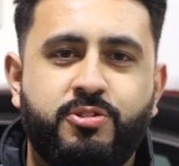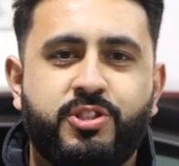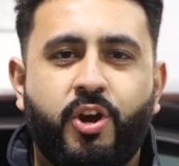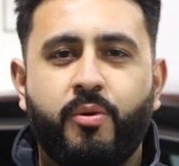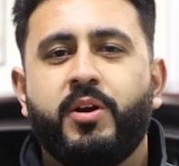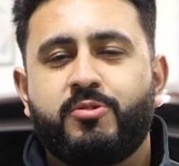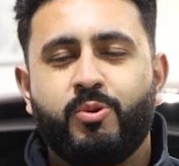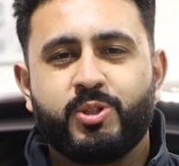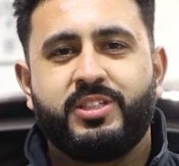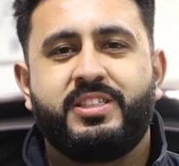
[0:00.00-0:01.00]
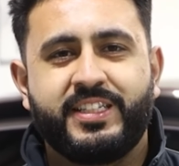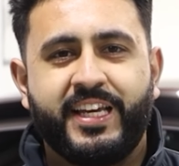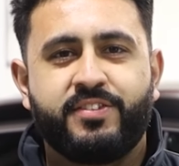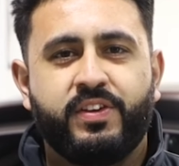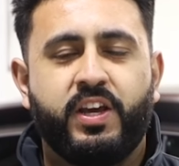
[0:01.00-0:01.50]
you so much for watching
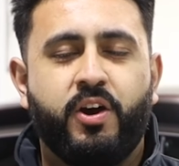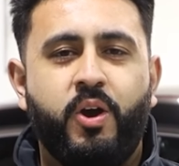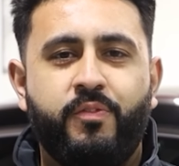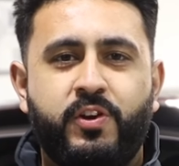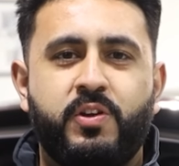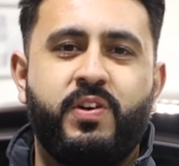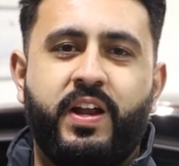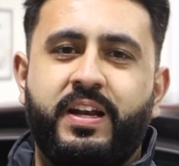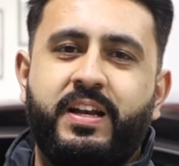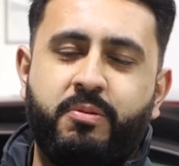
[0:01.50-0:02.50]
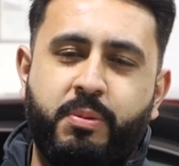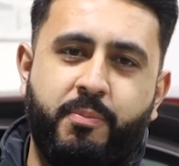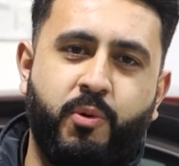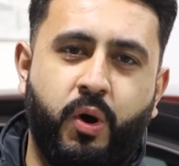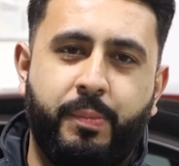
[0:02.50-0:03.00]
today's video. Hopefully you've learned a little
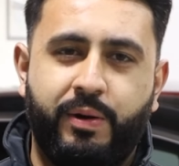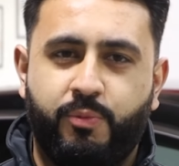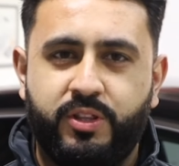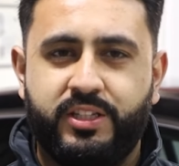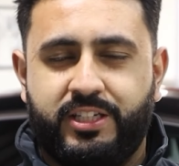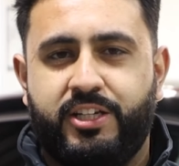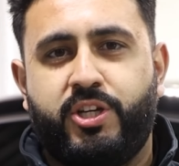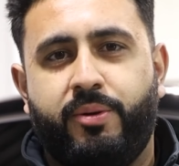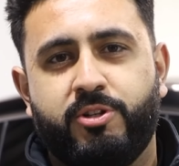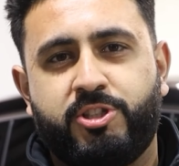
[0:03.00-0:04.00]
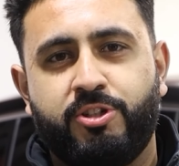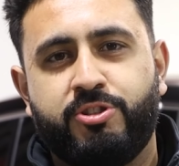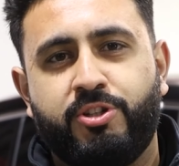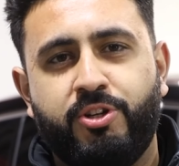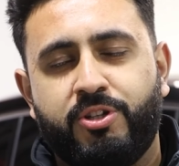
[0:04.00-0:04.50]
bit more about what the dash camera
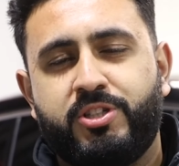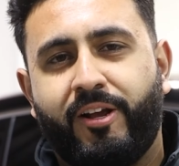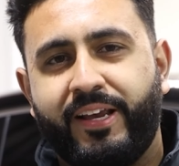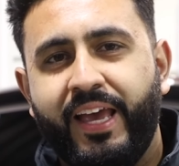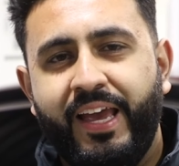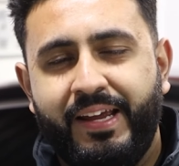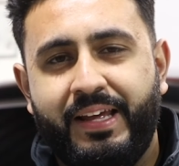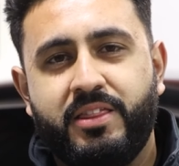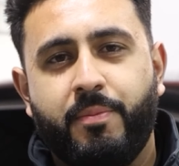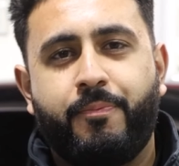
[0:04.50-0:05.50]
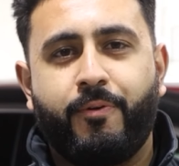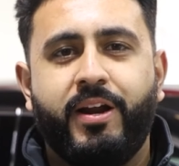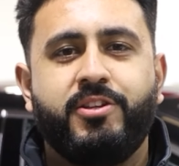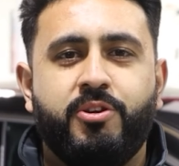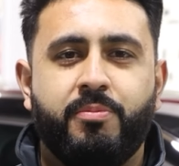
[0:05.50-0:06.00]
solution looks like in the
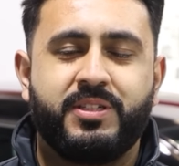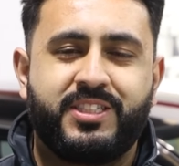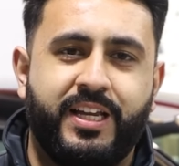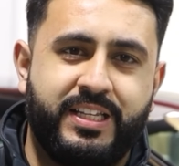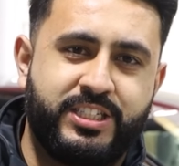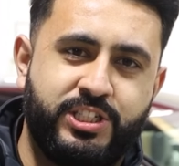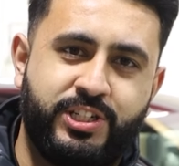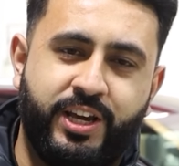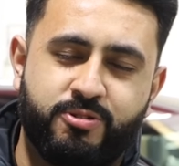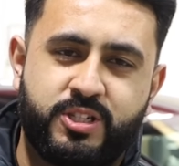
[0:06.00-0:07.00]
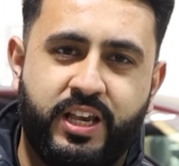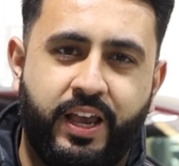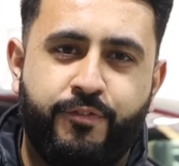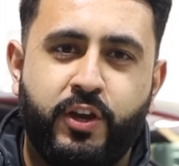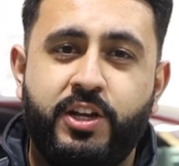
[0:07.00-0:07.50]
brand new Mercedes GLC.
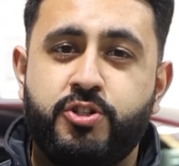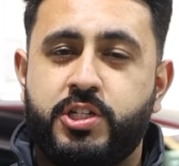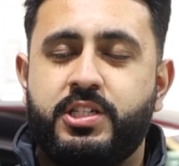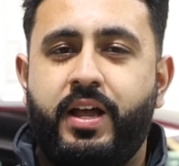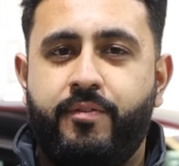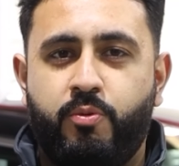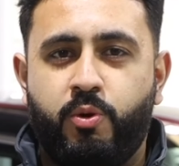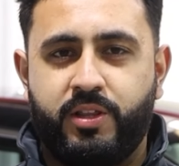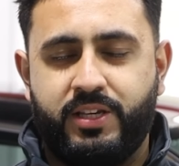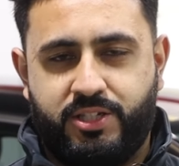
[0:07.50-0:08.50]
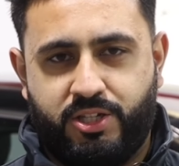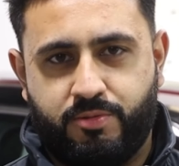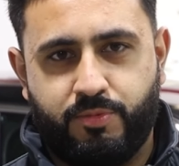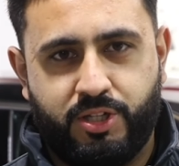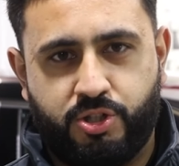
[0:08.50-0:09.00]
If you're interested in having one of these
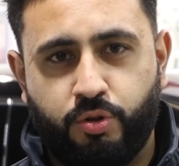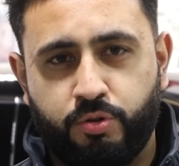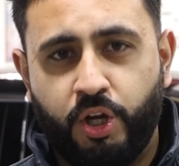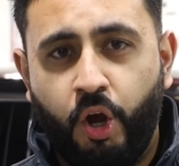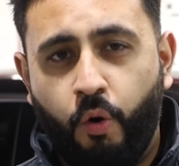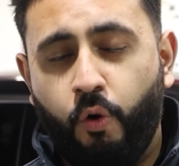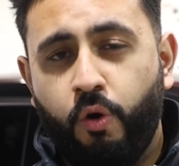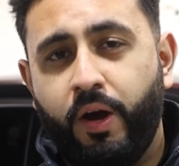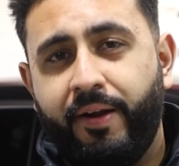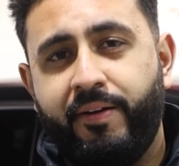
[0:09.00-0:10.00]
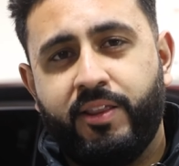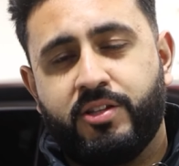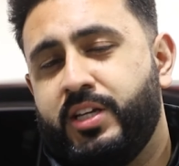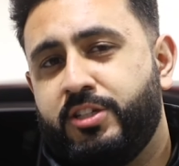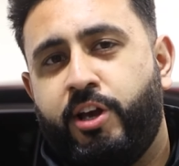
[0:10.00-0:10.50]
systems installed, or another
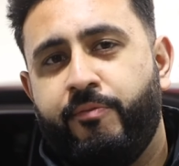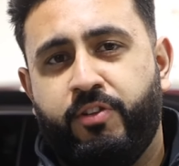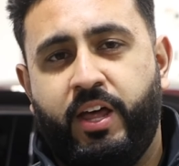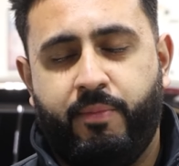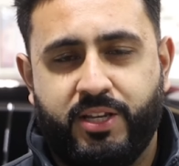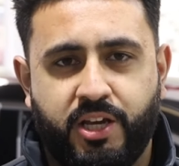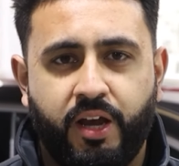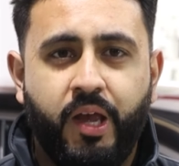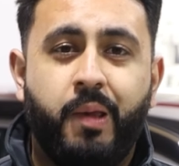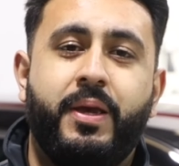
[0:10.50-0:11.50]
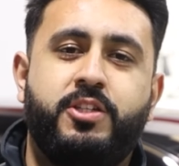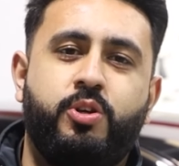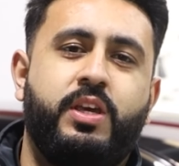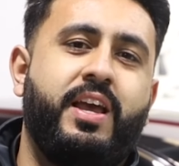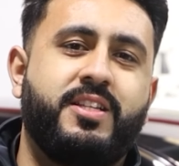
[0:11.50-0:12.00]
dash cam for that matter, make
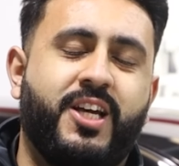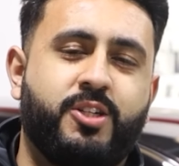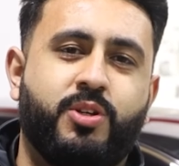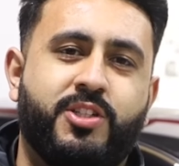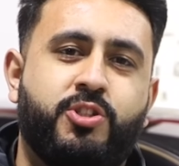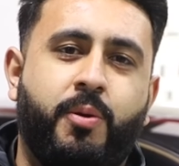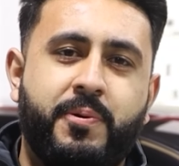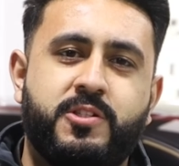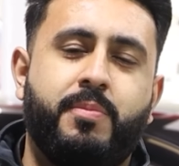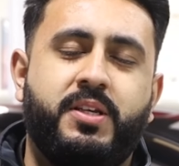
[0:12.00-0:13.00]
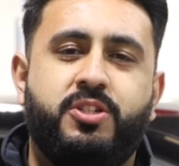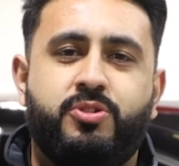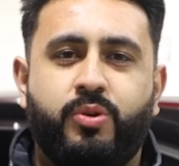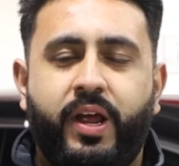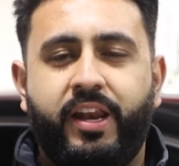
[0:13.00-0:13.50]
sure you get in touch with us. Drop us a
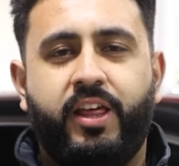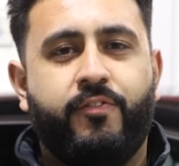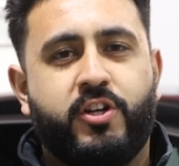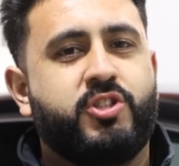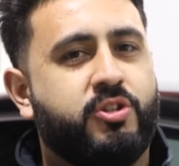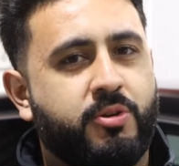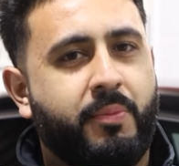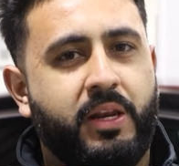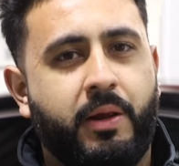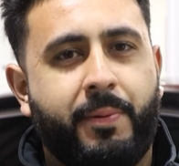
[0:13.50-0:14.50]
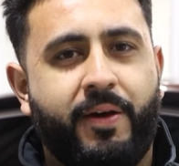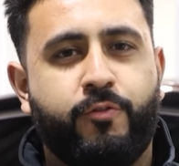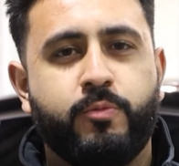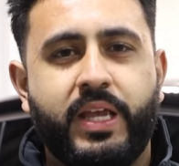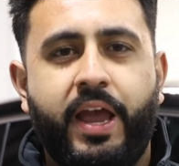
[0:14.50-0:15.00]
message on any of our social media
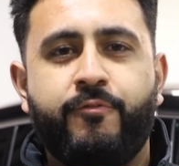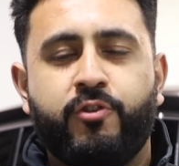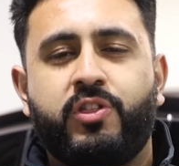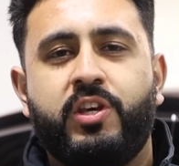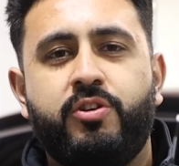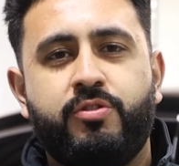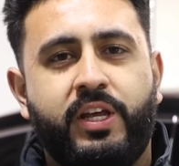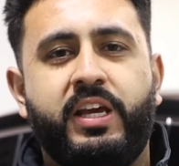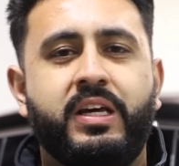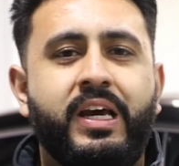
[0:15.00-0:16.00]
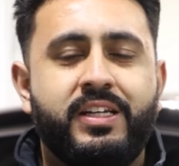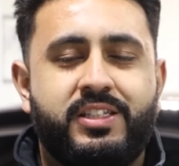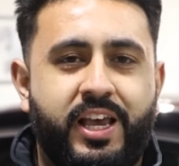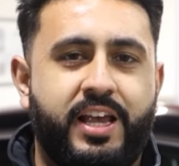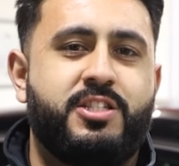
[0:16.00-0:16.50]
platforms. Everything you need
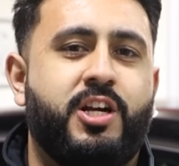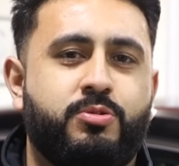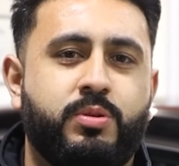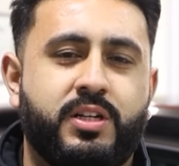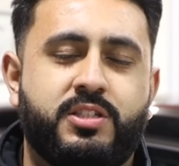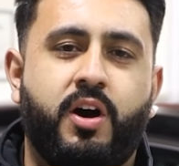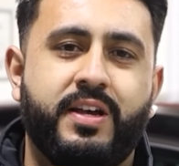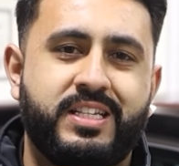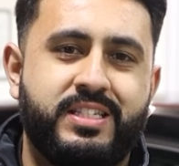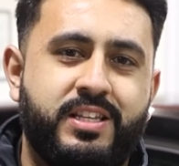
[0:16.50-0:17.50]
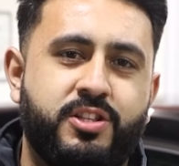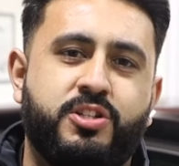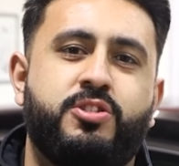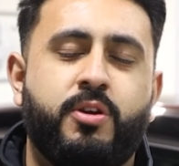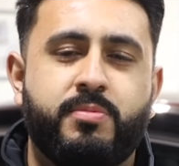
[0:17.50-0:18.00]
to get in touch with us, guys, is in the
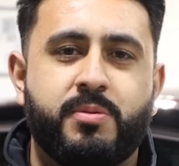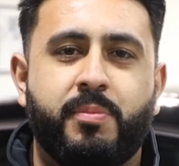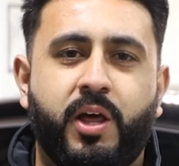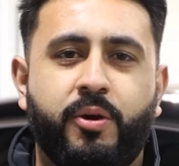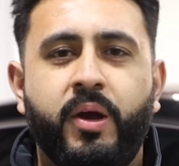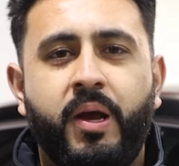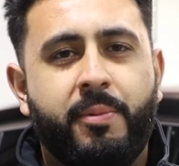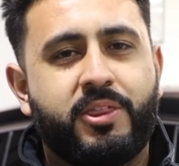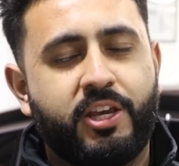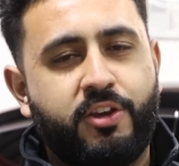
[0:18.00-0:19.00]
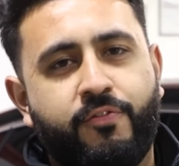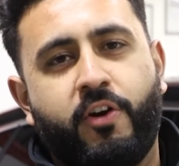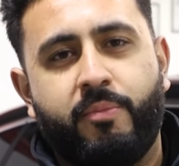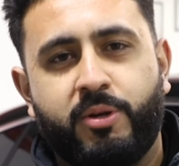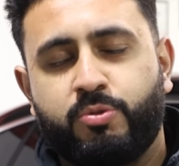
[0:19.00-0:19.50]
description below. But thank you
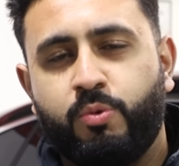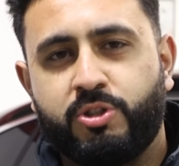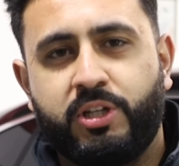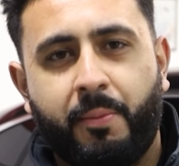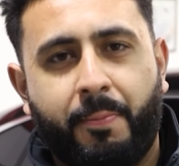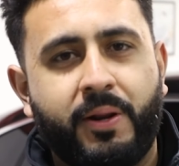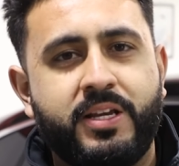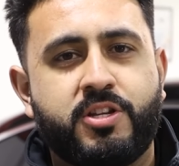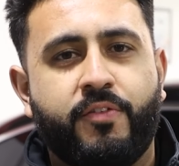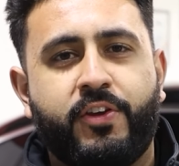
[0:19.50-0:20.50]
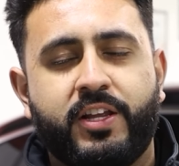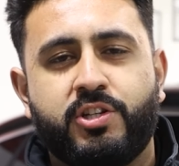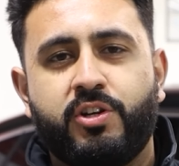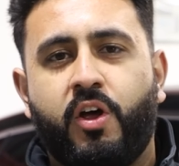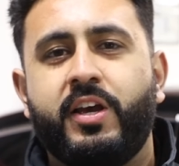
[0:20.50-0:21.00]
very much for watching. Please don't forget
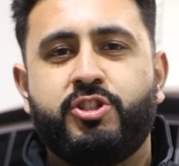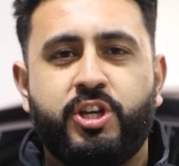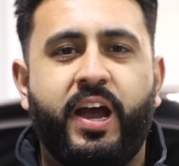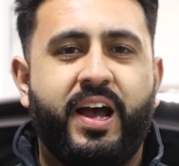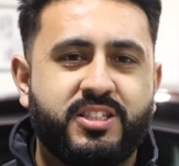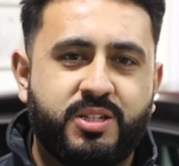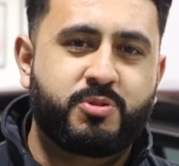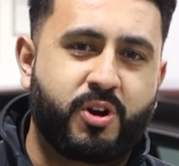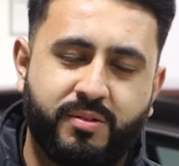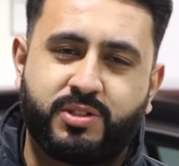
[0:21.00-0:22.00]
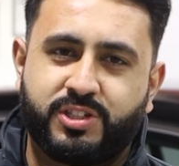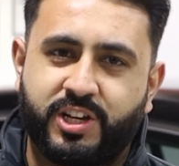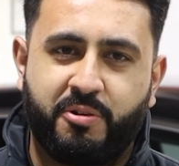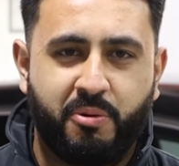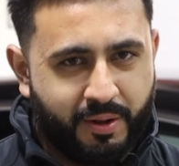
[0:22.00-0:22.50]
to like, share and subscribe to the
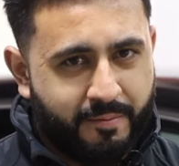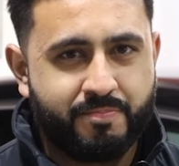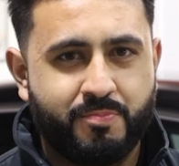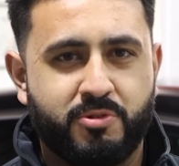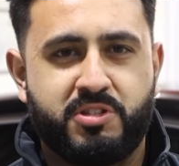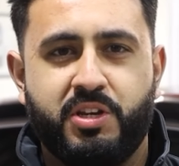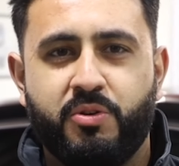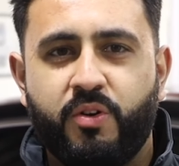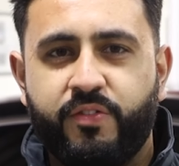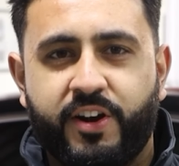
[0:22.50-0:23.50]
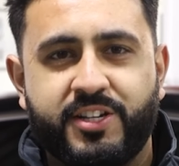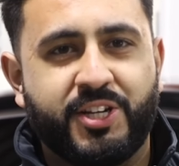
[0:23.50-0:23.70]
channel. We'll see you all very